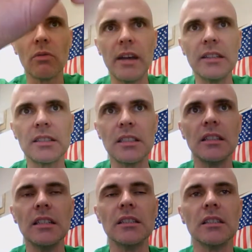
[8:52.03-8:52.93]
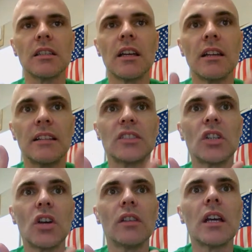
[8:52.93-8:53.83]
that is the thesis. That's
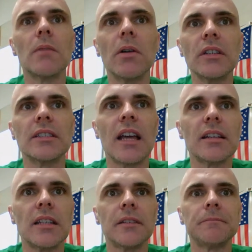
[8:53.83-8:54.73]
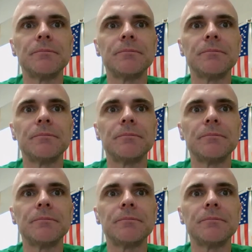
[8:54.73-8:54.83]
the good thing about this essay.